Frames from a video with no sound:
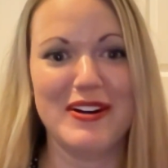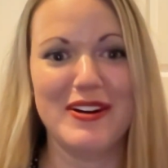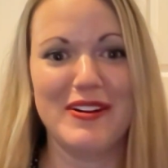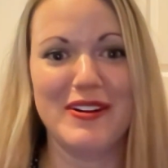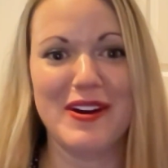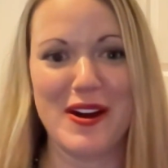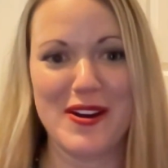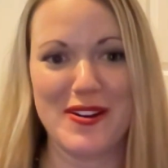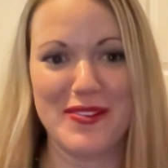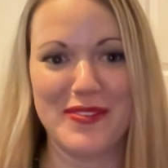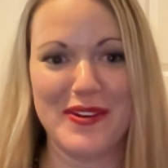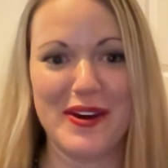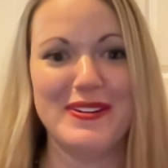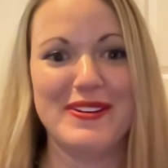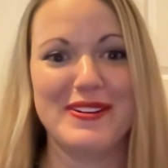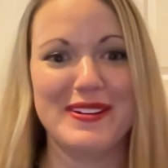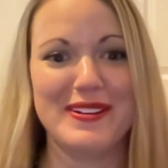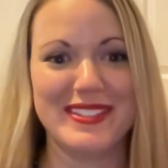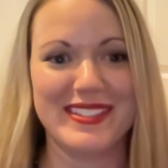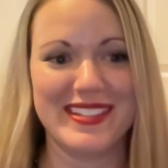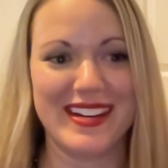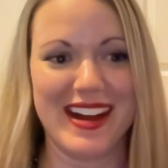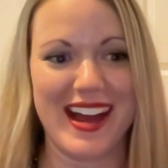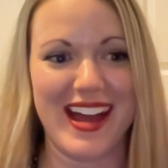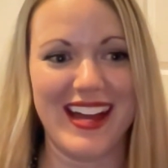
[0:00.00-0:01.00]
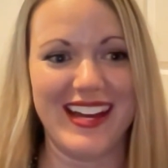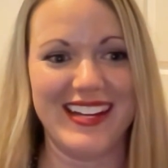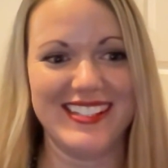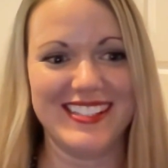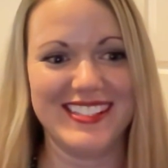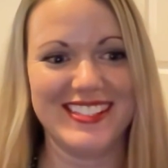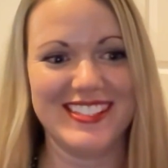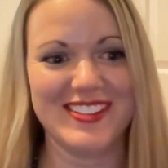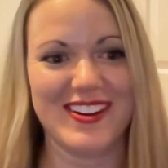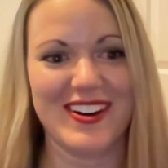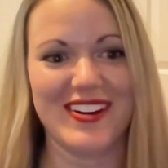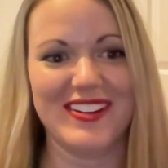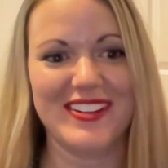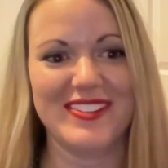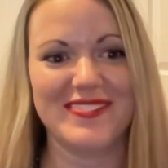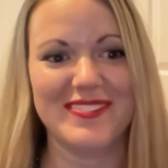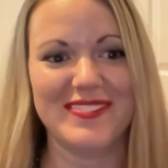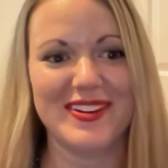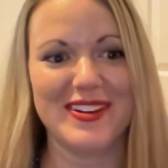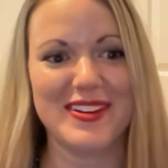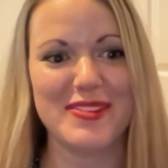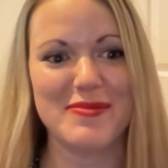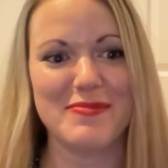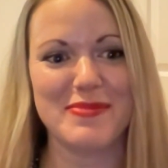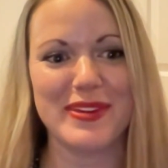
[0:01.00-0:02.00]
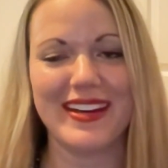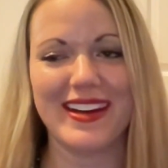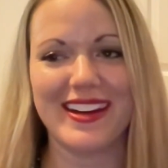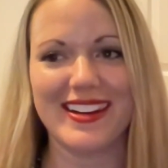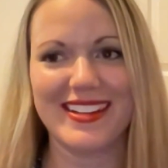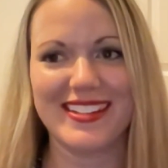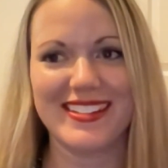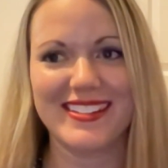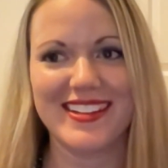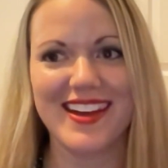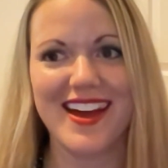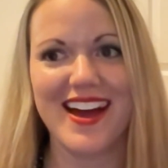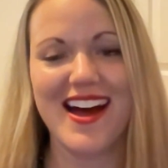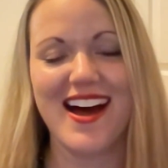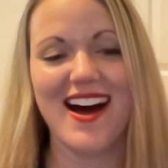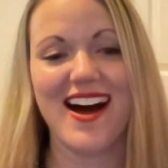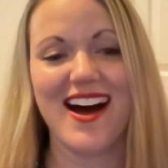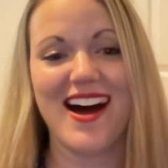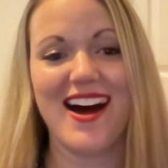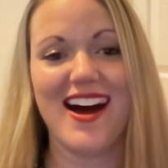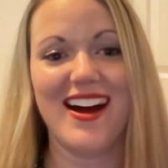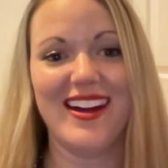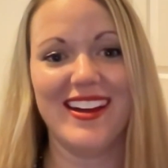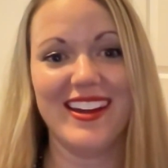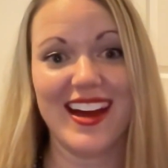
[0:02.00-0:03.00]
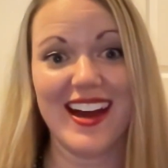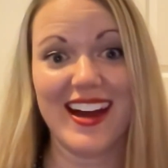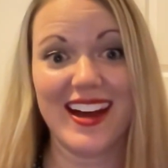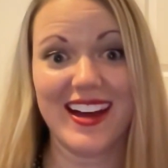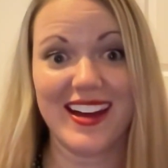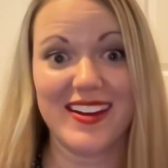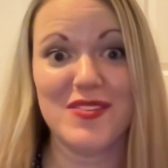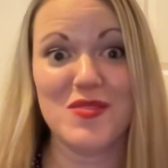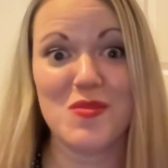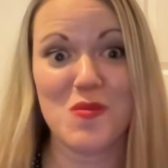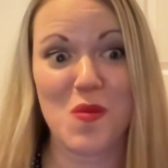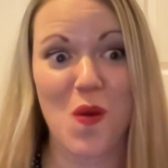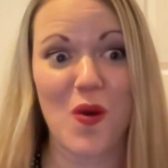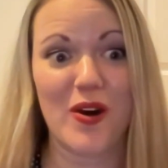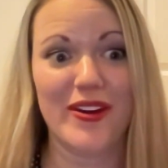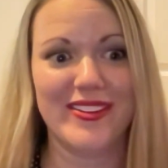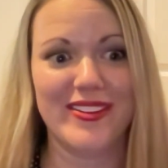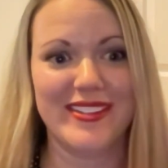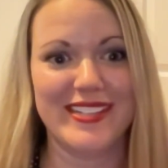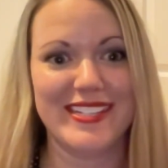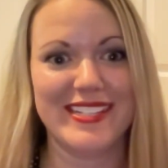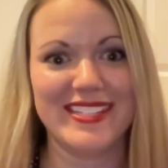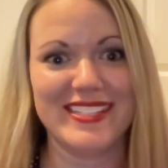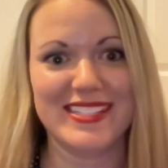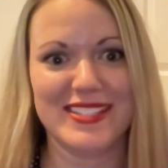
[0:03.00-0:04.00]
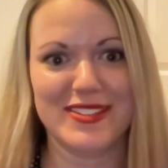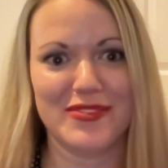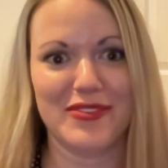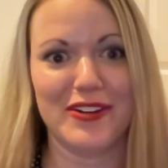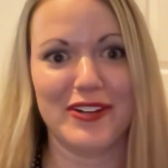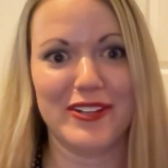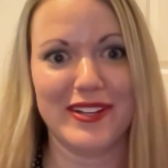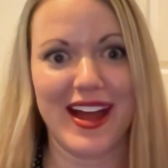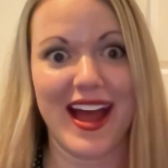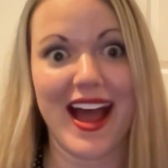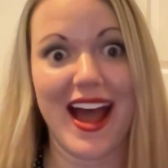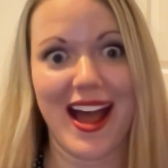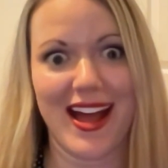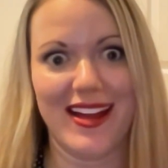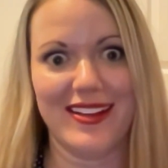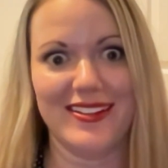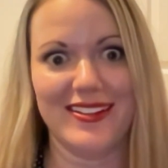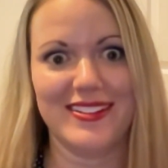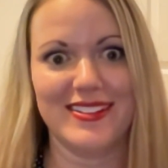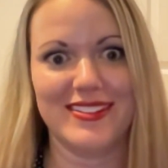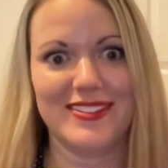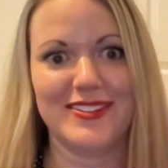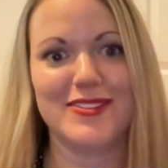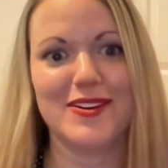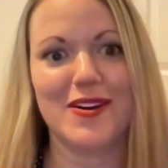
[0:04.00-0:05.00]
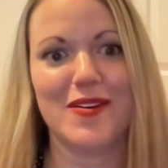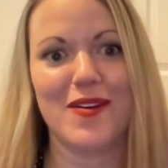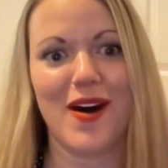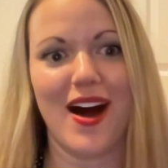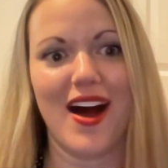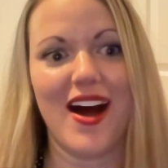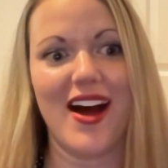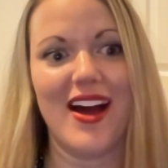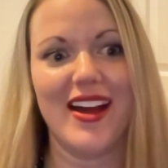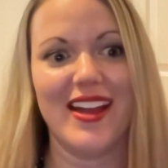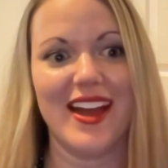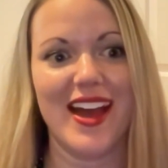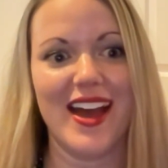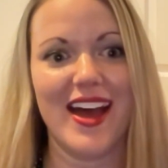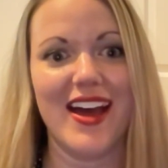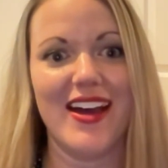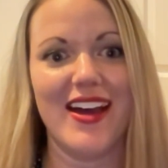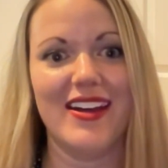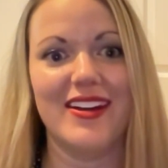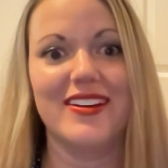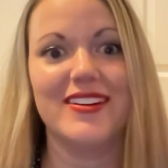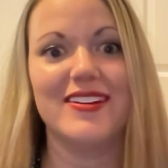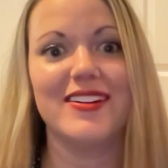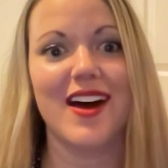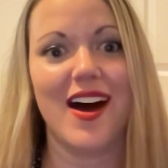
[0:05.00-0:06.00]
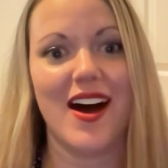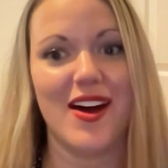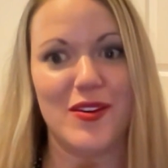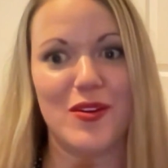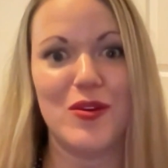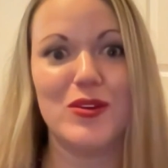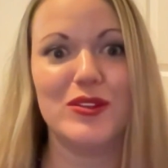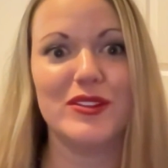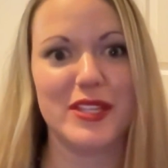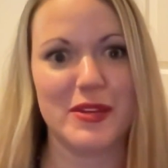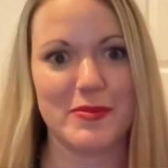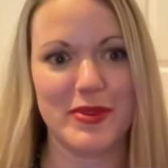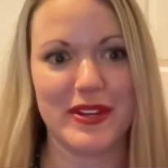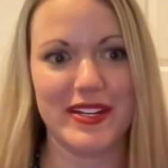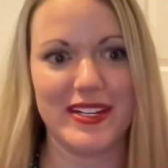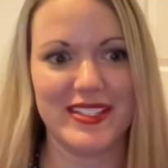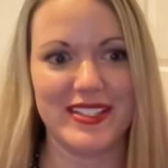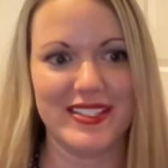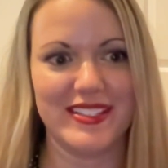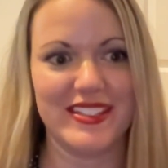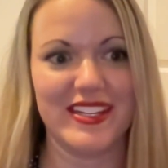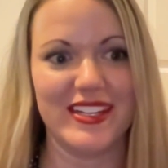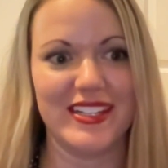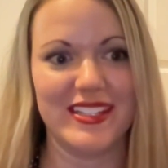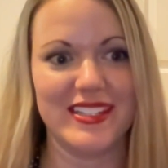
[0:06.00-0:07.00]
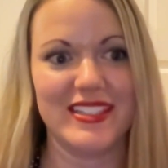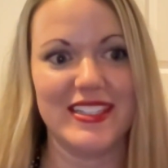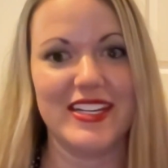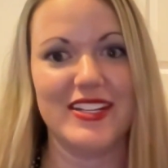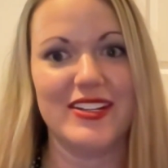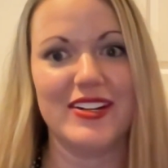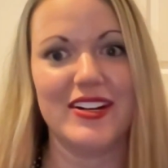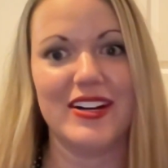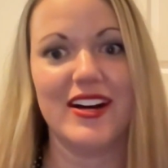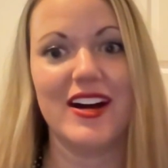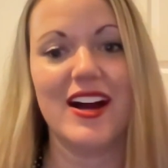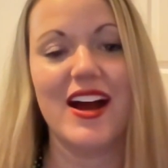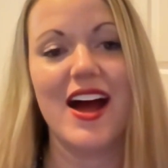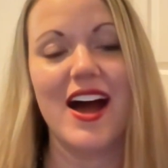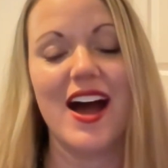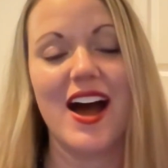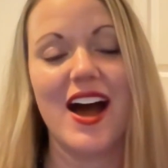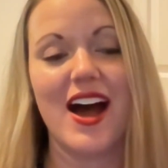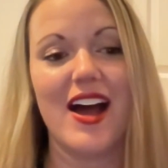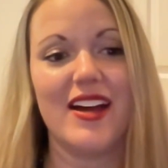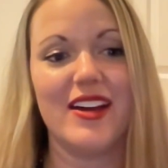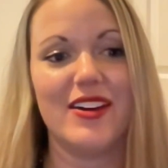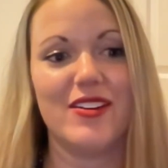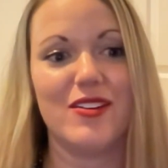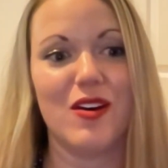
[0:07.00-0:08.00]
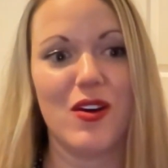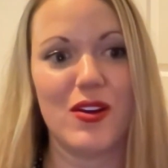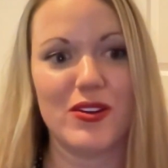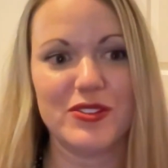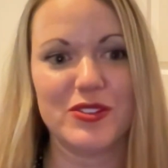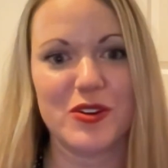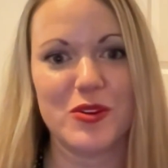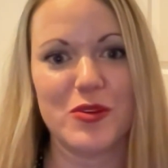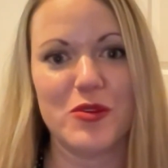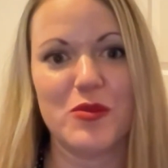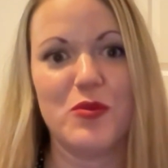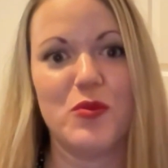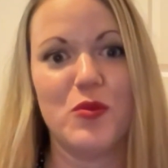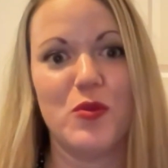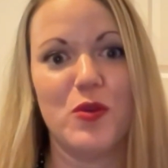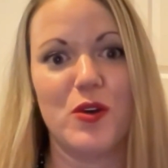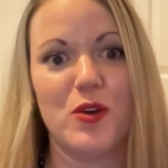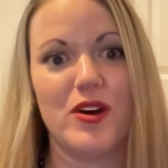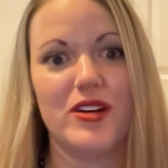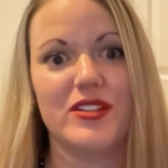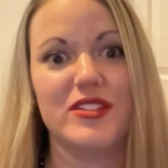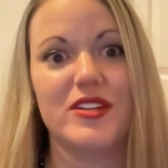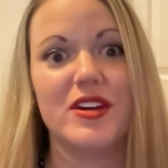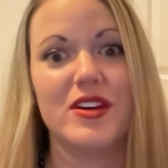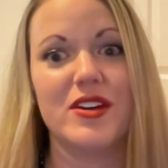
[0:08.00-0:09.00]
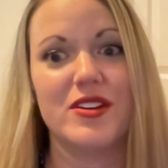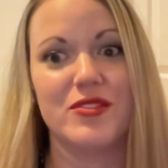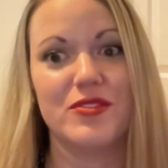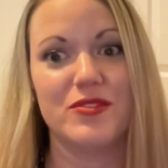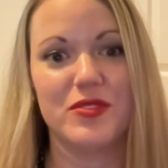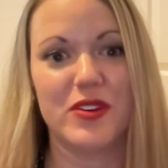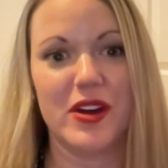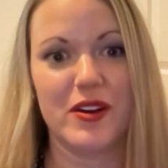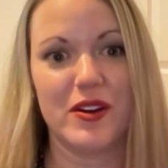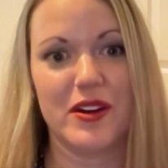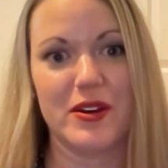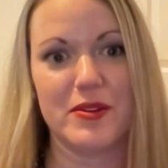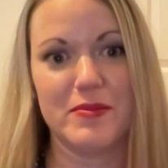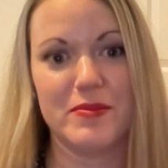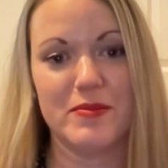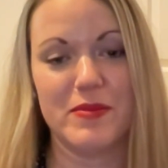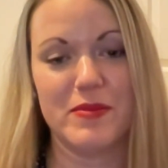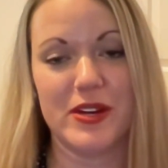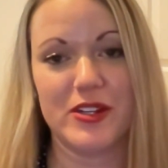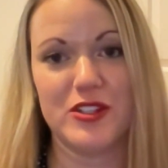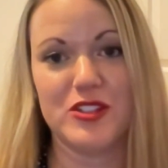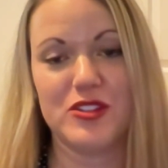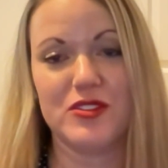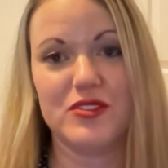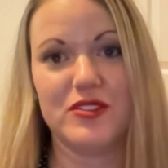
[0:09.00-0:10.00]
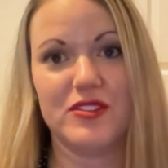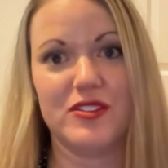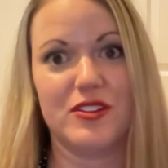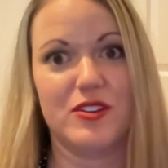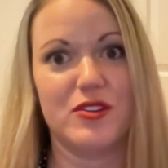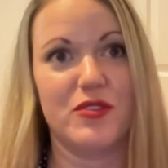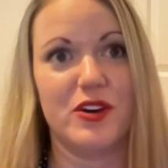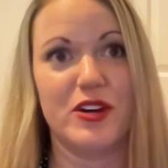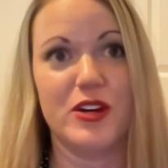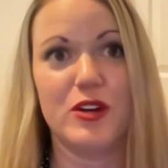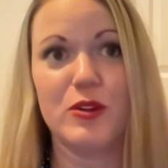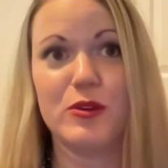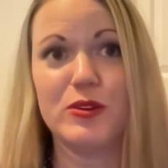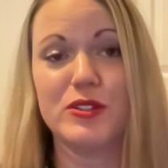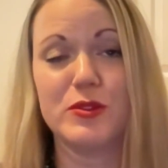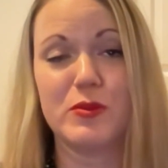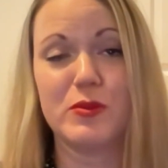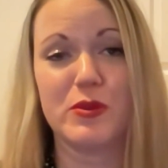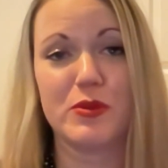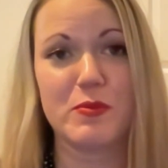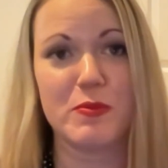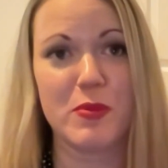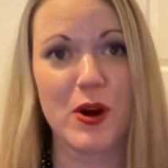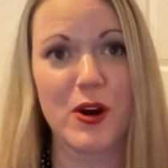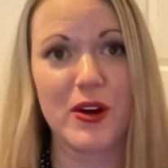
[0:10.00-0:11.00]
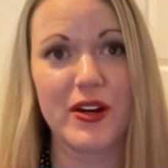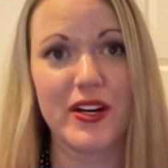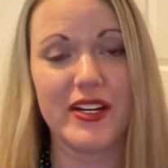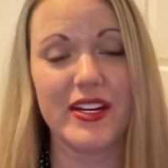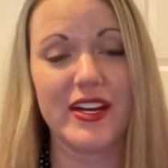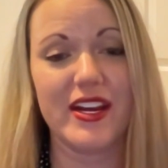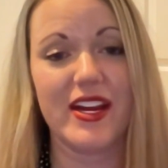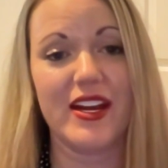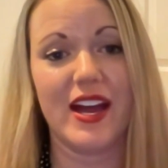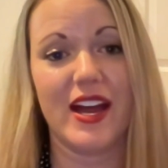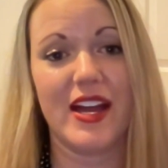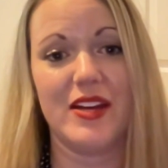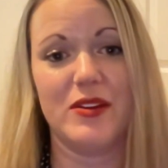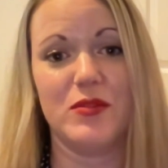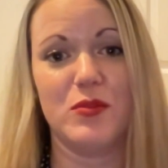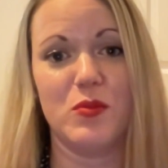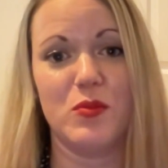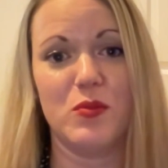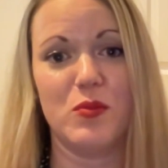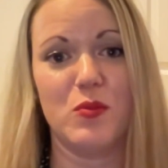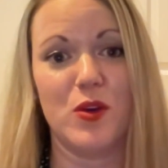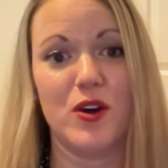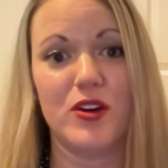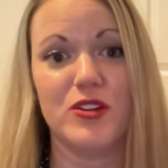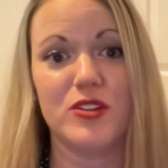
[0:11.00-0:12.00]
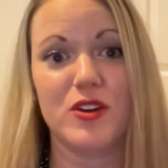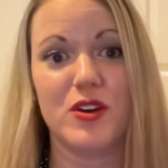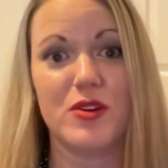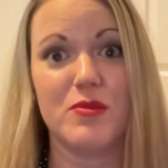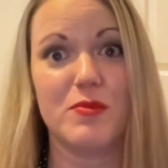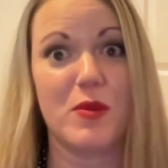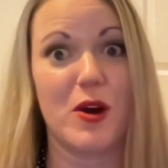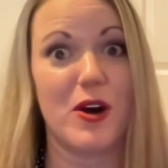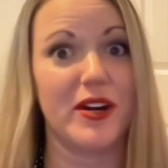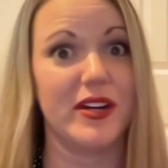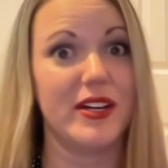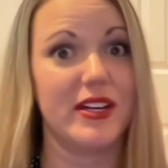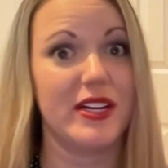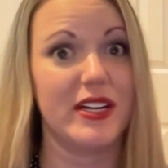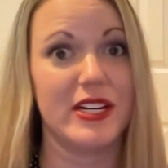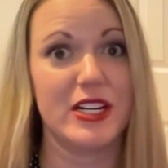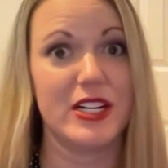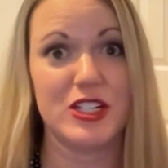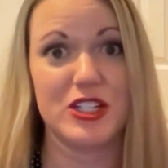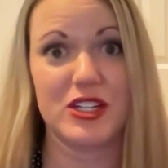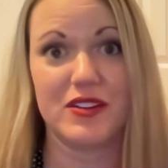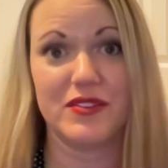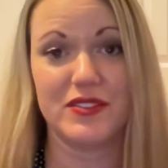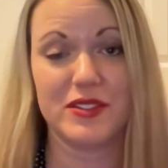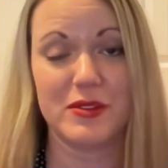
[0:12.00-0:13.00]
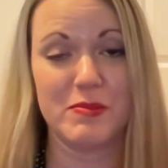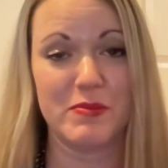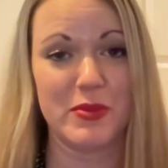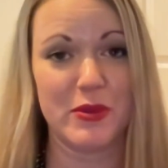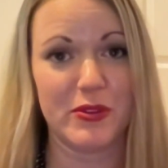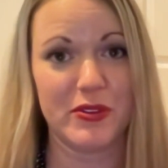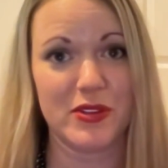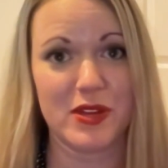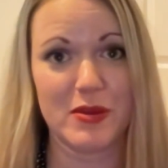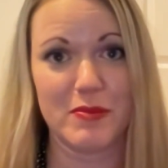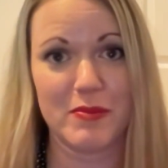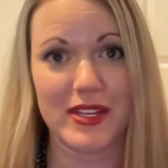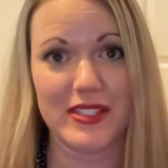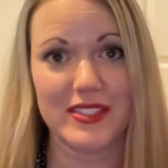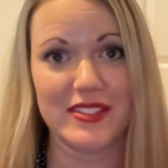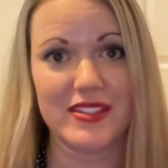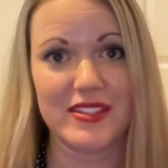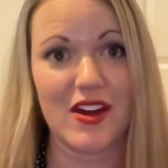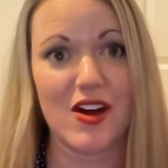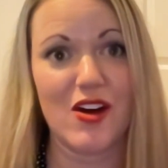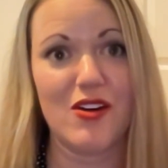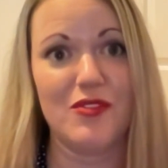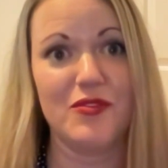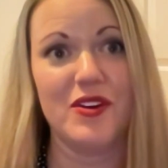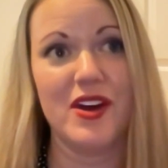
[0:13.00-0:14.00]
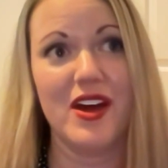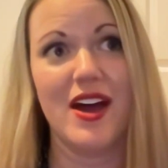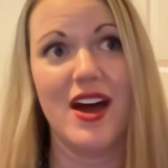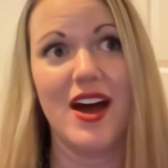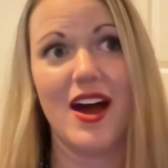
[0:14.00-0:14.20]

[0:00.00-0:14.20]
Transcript: co founders that I started with because I had worn these different hats. So I had not only been a sales leader, I had also worked very much, you know, very closely with marketing. I had worked on marketing initiatives and built them myself.